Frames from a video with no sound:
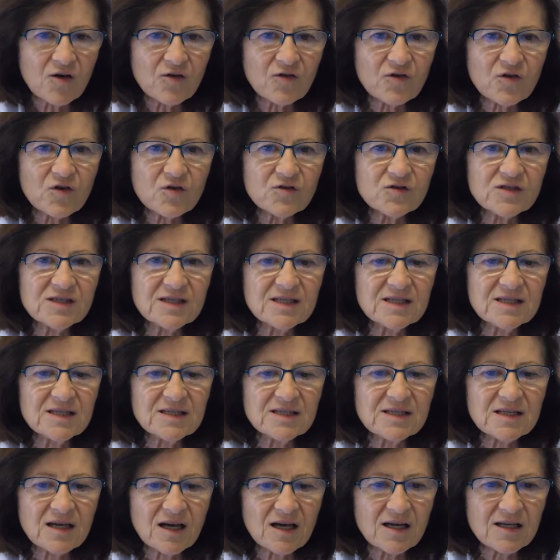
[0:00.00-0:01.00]
for
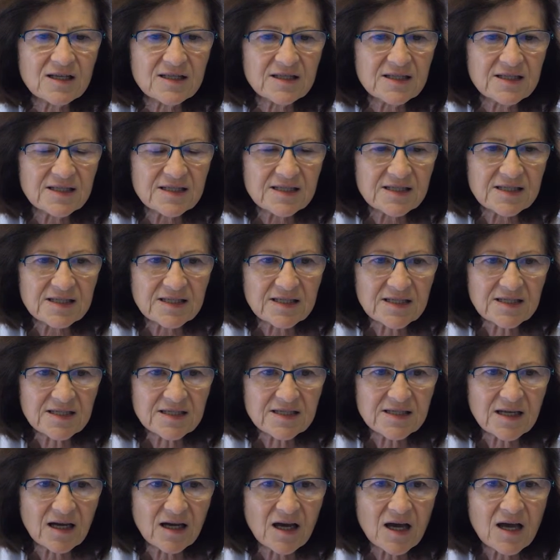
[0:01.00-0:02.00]
this
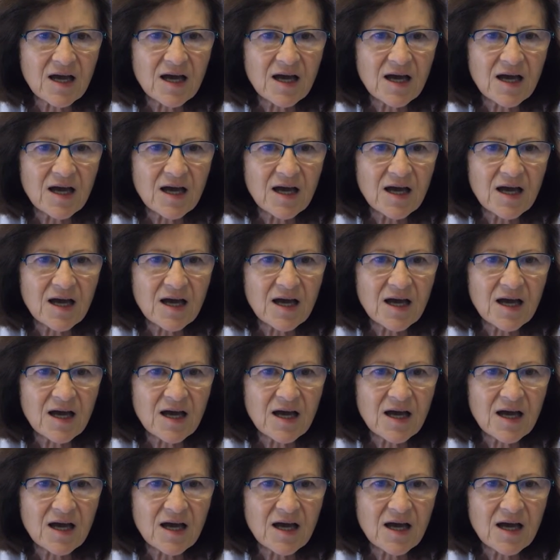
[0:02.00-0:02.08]
disease,